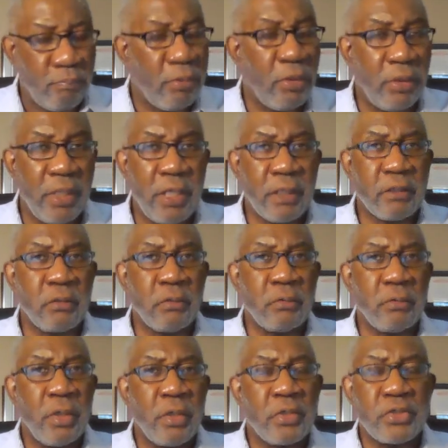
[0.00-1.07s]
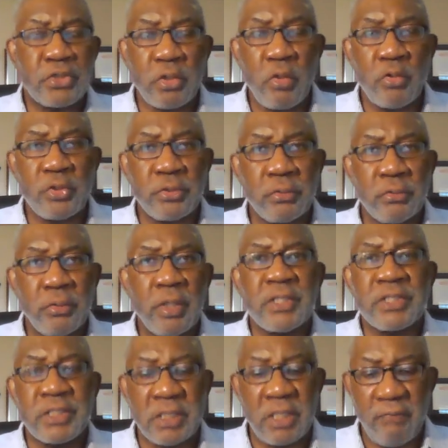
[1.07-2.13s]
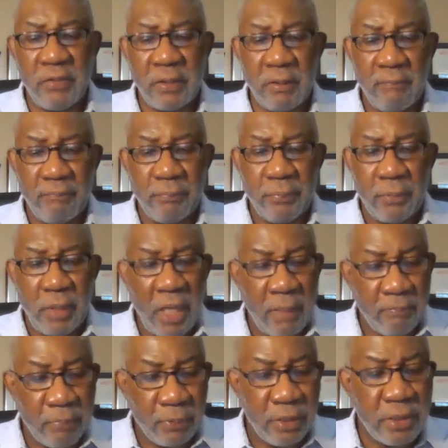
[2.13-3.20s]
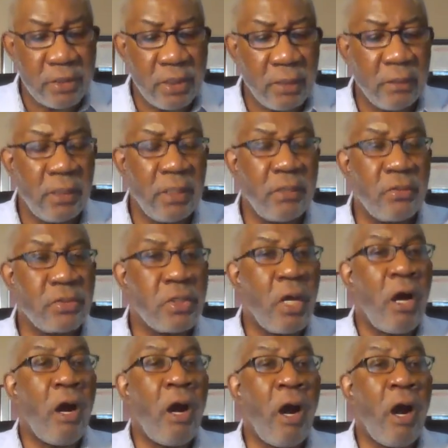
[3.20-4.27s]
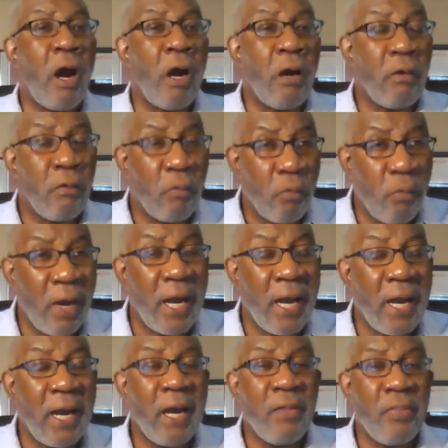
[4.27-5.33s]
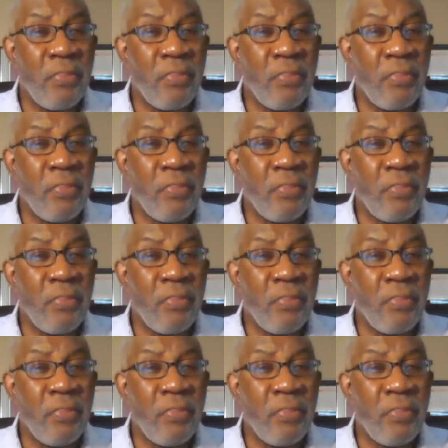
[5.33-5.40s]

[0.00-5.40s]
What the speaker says: political, social, civic, and policing leaders are why